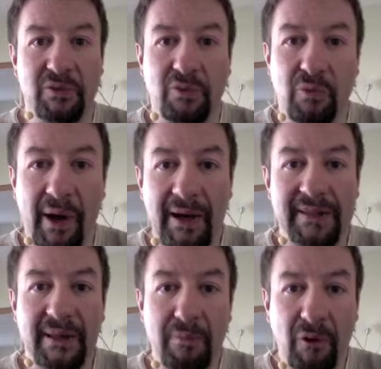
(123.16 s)
to
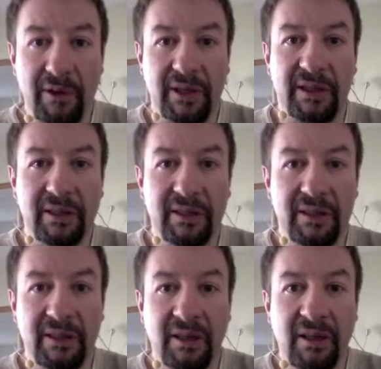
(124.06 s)
wealth and money.
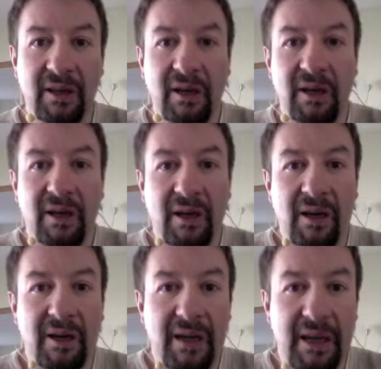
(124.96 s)

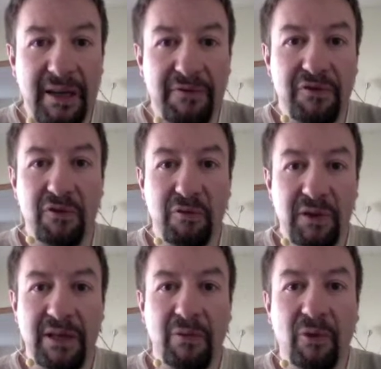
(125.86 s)
If you
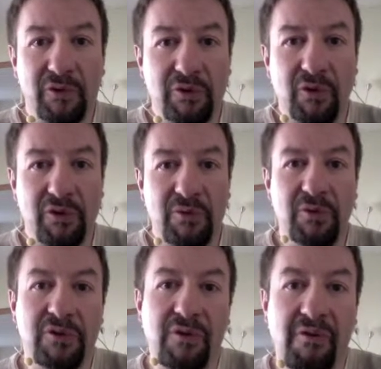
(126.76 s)
really want to
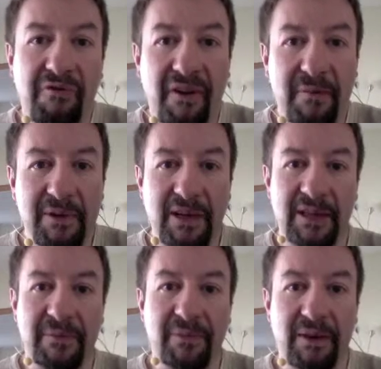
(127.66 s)
contribute to your
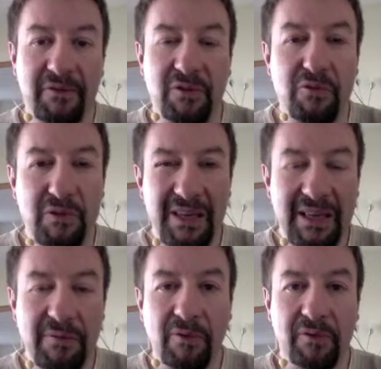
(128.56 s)
family, if you
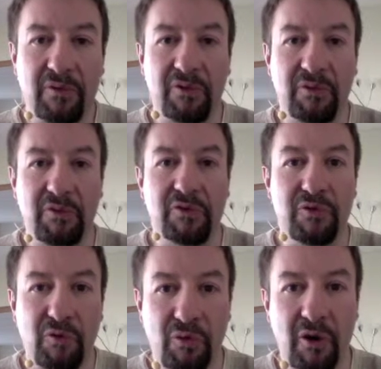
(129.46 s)
really want to contribute to
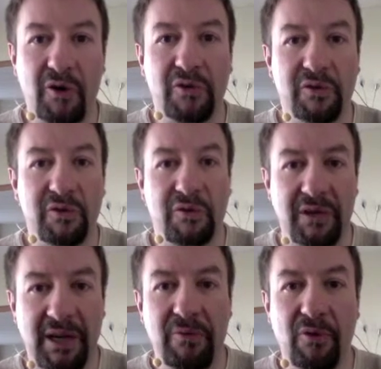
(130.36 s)
the world, to your
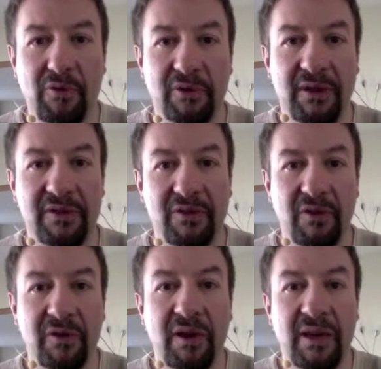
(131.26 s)
neighborhood, and so
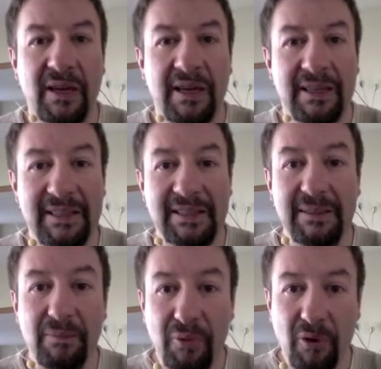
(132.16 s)
on, it is
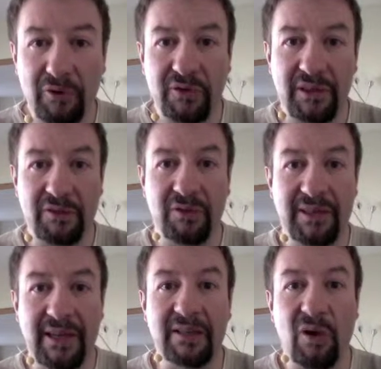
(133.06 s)
important that you
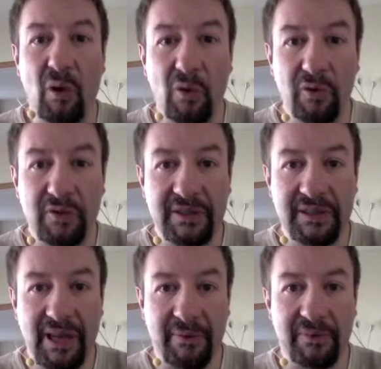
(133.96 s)
take all the
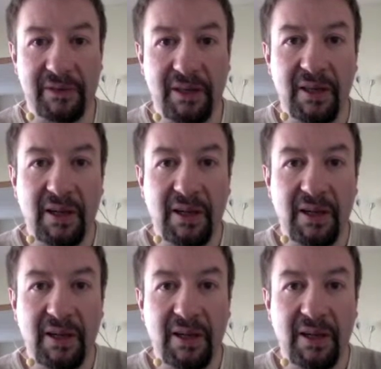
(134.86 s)
steps